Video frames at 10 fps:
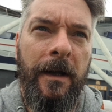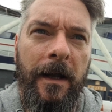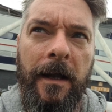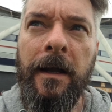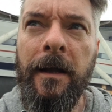
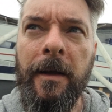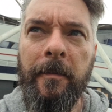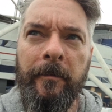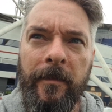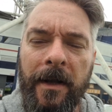
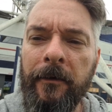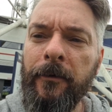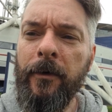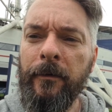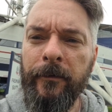And they're
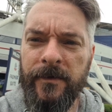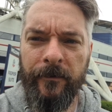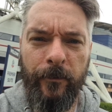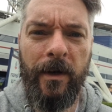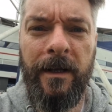all sort
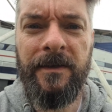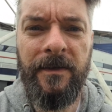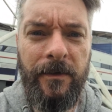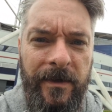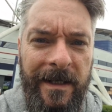of willing to
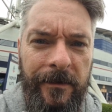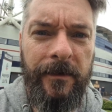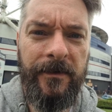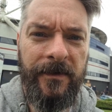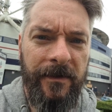do
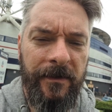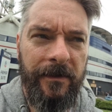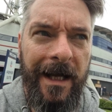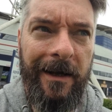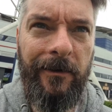deals and
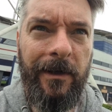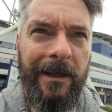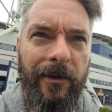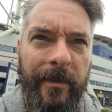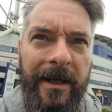haggle a
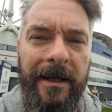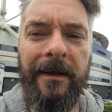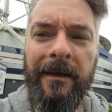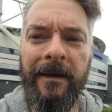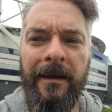little bit,
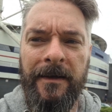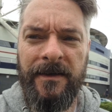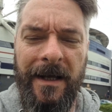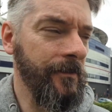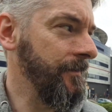and so
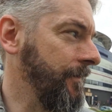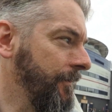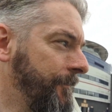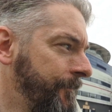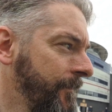that was good.
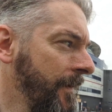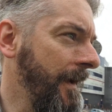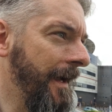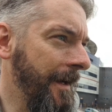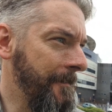
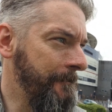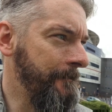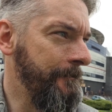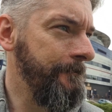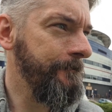
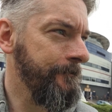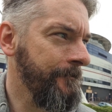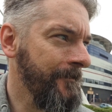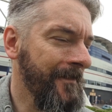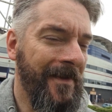
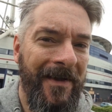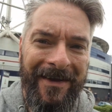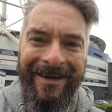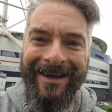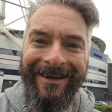
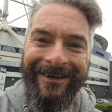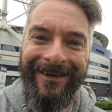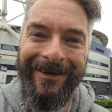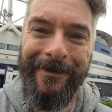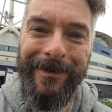Yeah,
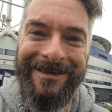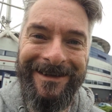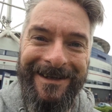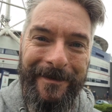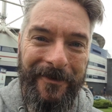
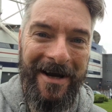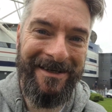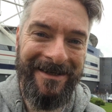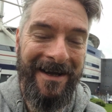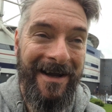pleasantly
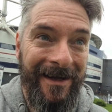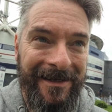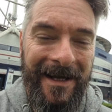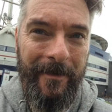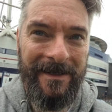surprised.
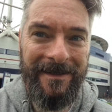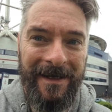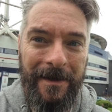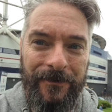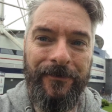Let's get back to the
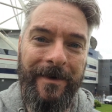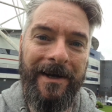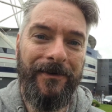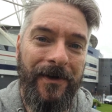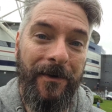games room and
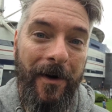I'll show you what I